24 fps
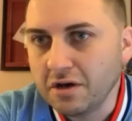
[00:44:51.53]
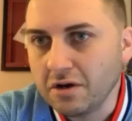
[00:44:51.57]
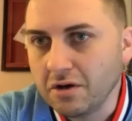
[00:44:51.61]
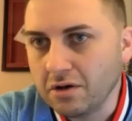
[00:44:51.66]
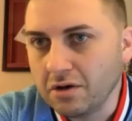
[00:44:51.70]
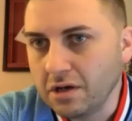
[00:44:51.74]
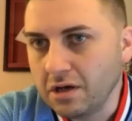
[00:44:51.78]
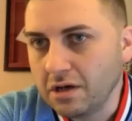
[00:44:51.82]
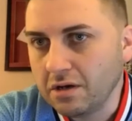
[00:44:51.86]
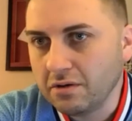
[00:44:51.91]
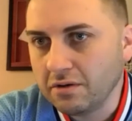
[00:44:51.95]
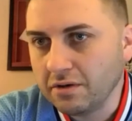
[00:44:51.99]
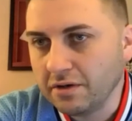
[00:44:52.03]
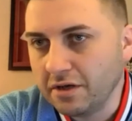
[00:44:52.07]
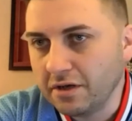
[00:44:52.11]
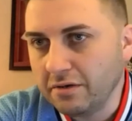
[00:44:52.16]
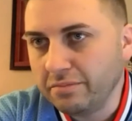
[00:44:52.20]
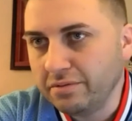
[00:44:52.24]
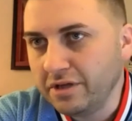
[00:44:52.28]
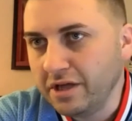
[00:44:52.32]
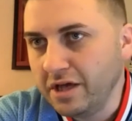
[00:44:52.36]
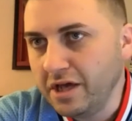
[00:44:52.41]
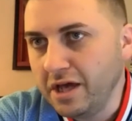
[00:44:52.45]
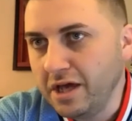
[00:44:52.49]
Arenado are going to
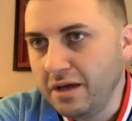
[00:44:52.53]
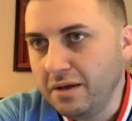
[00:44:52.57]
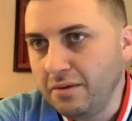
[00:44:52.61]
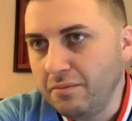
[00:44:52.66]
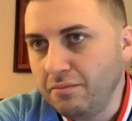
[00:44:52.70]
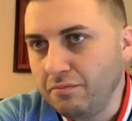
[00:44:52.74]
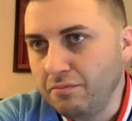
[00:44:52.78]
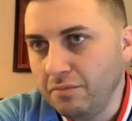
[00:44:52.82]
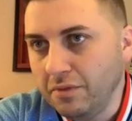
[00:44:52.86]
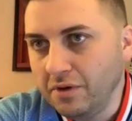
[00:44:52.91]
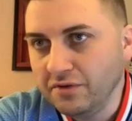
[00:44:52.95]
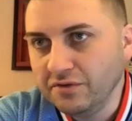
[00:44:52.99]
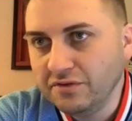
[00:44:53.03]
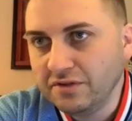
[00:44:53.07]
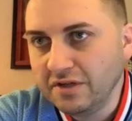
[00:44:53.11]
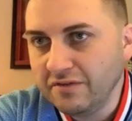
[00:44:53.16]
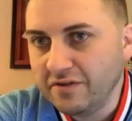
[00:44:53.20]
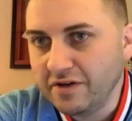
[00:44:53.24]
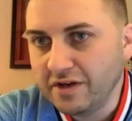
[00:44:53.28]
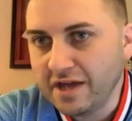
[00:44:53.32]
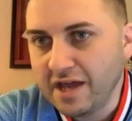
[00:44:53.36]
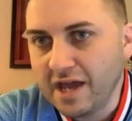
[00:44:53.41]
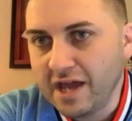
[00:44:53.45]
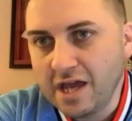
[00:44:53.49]
play most
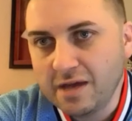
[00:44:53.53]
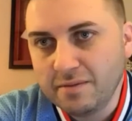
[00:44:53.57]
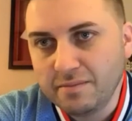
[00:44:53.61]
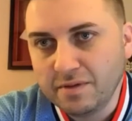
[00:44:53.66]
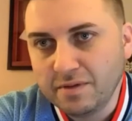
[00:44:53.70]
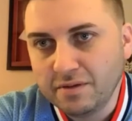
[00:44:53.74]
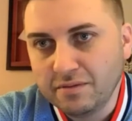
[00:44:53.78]
every game,